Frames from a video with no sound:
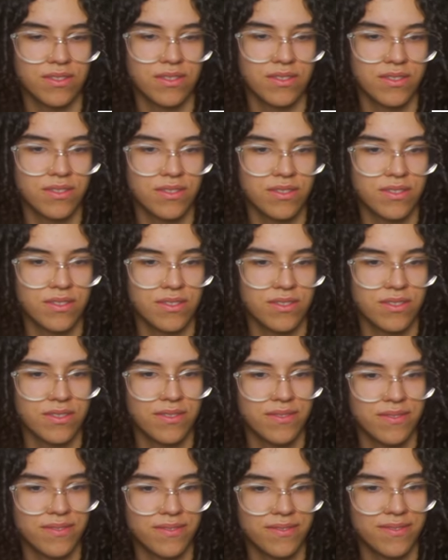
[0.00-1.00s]

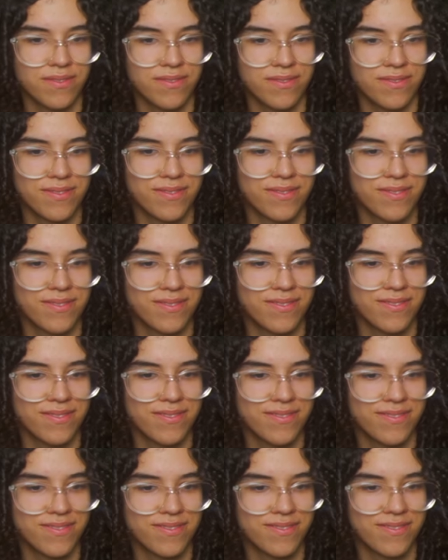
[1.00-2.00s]

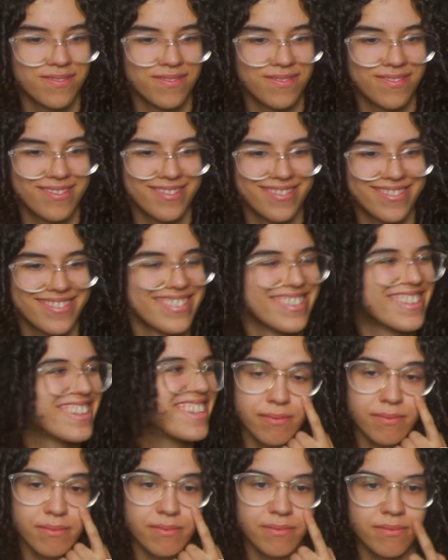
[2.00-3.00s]

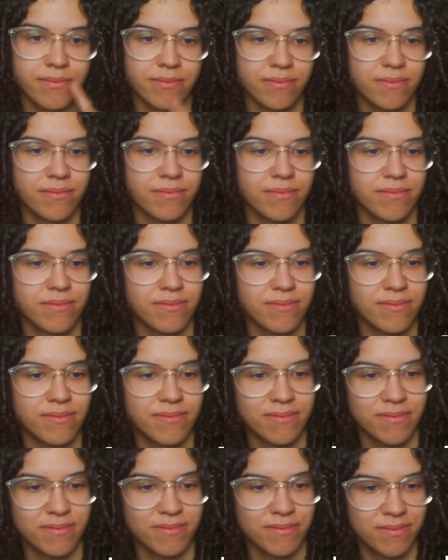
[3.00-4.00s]
[no speech]